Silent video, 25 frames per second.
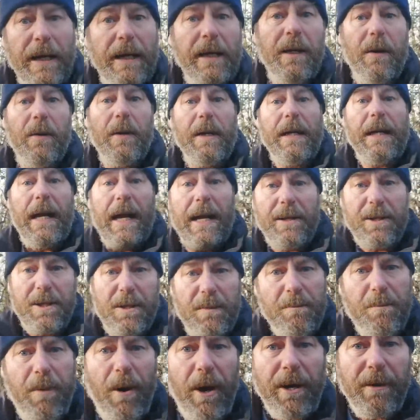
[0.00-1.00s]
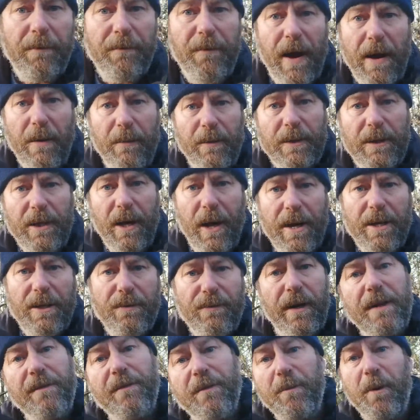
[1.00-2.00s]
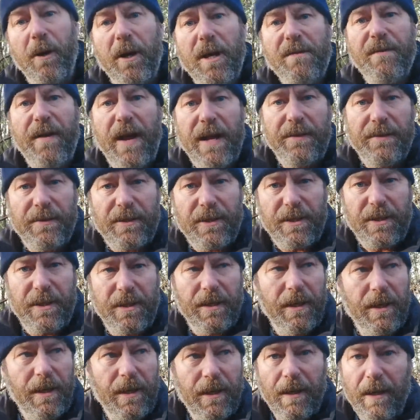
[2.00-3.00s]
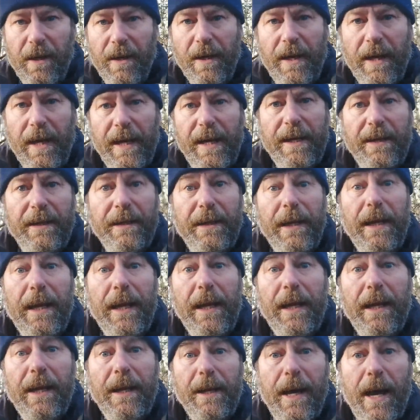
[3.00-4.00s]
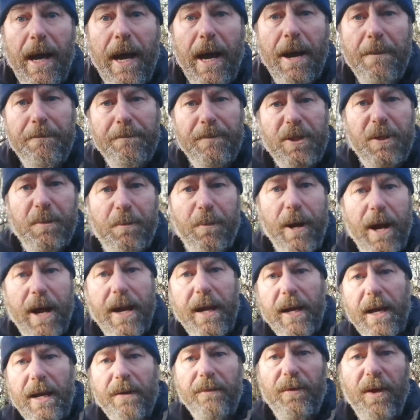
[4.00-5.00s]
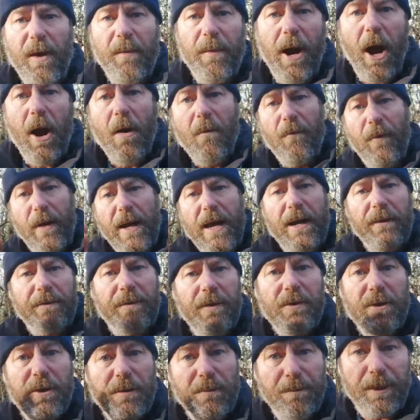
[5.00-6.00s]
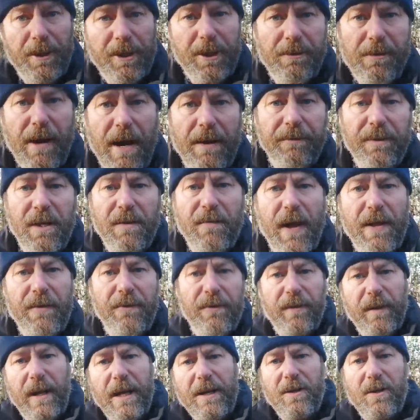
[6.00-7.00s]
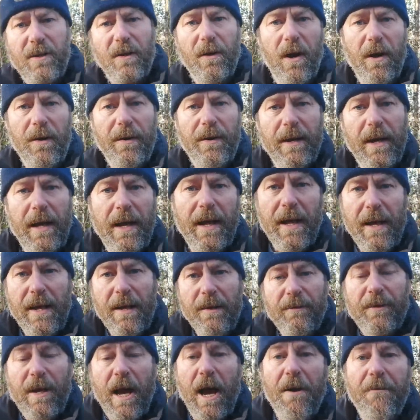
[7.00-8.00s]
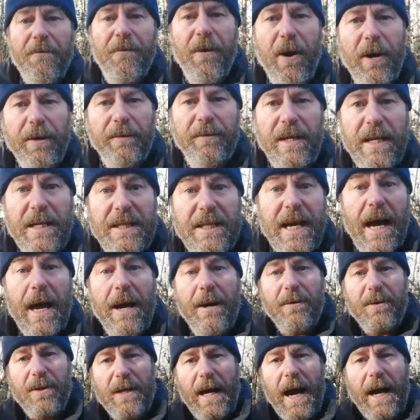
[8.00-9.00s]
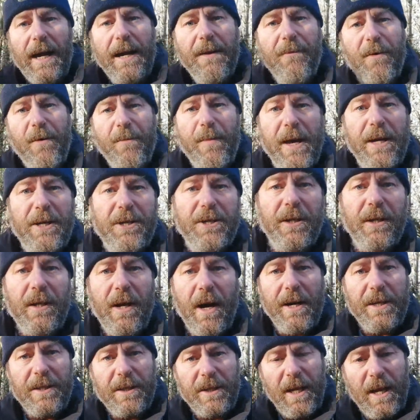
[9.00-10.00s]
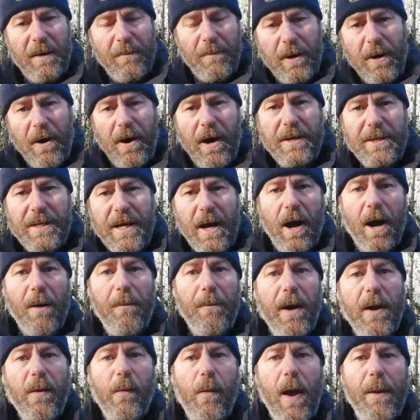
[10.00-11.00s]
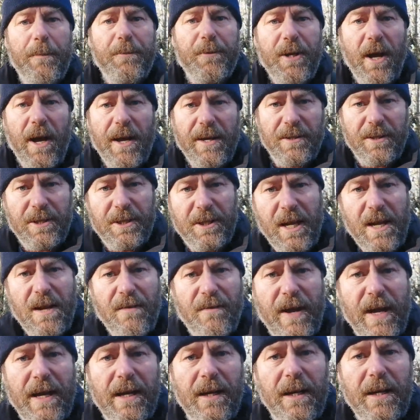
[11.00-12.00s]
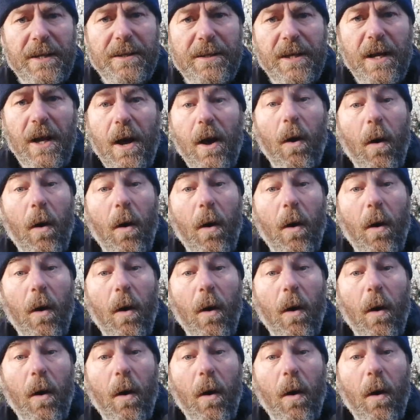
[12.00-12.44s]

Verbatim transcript: I'm going to go and collect some pine fatwood, guys, ready for my events in the um, spring and summer. Hopefully I'll do some bushcraft events later on. So for details and information, guys, keep your eyes out on my website, Steve England,